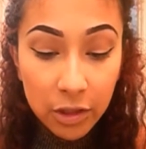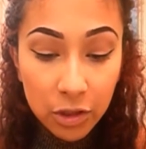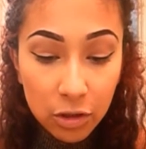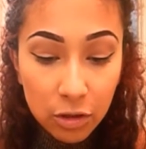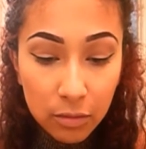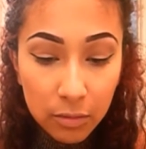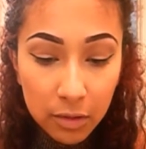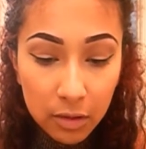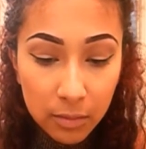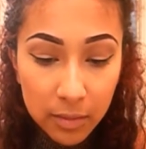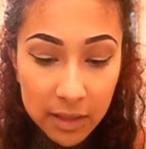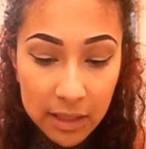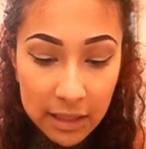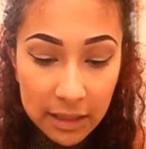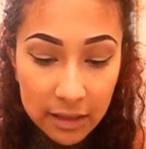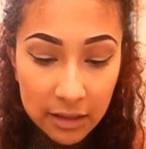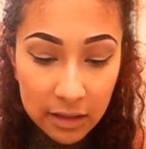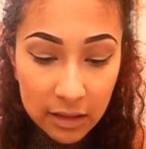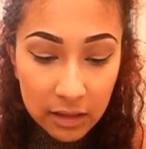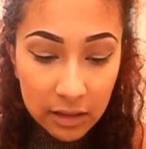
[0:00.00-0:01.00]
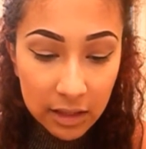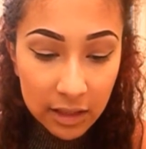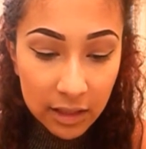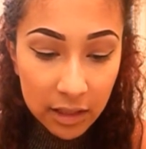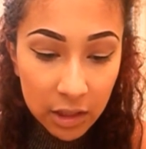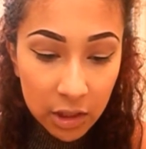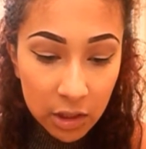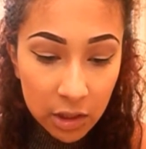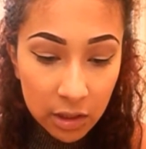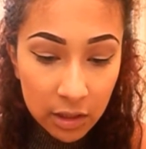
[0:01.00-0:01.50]
glue, I'm going to be taking this
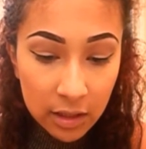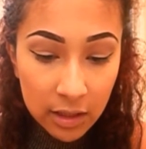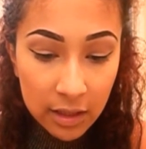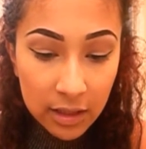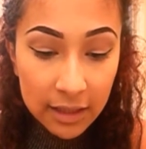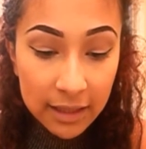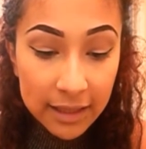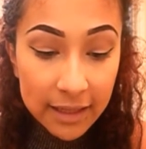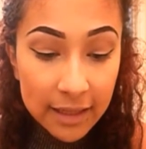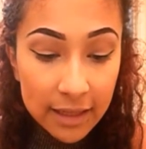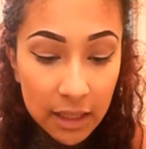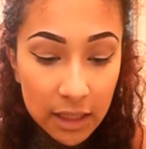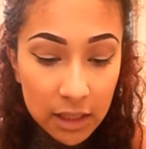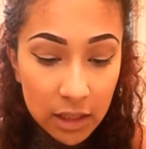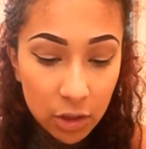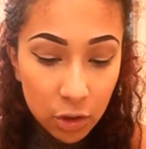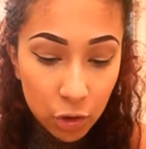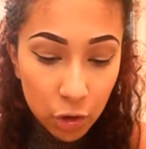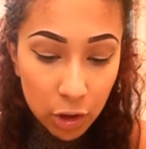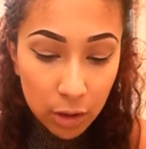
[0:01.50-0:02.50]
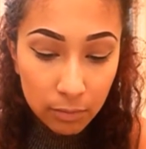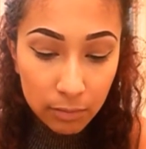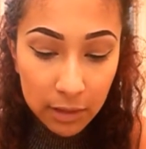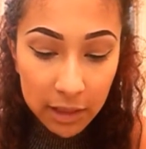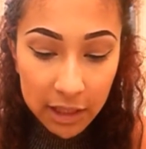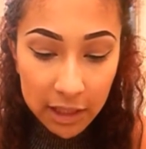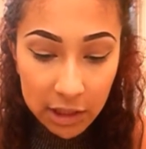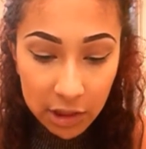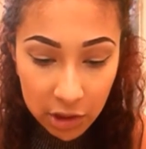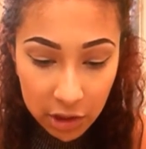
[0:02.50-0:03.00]
Kiss Strip
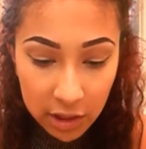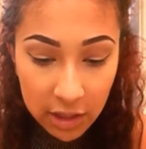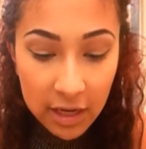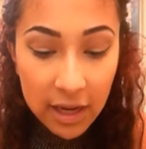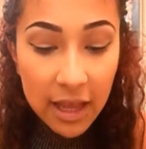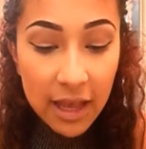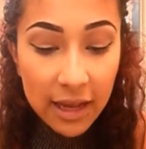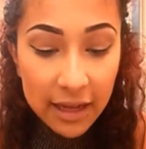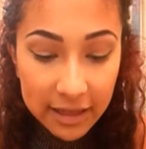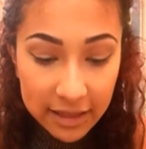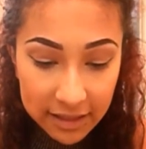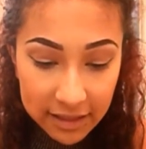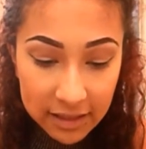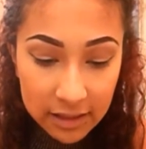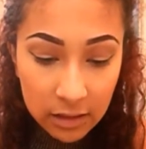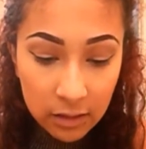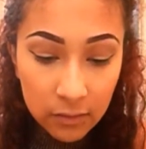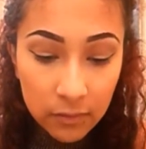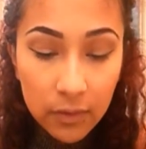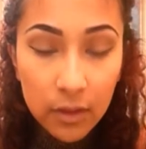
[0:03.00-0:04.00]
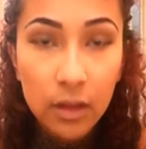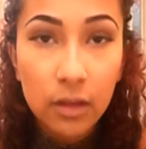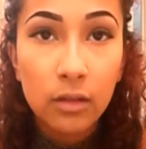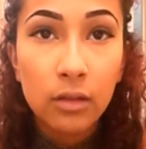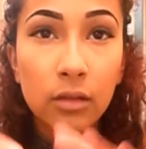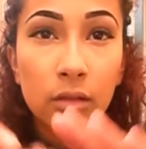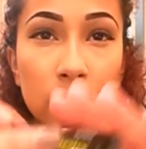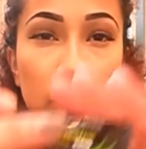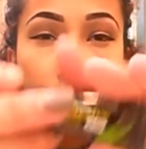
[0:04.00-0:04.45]
Lash Adhesive in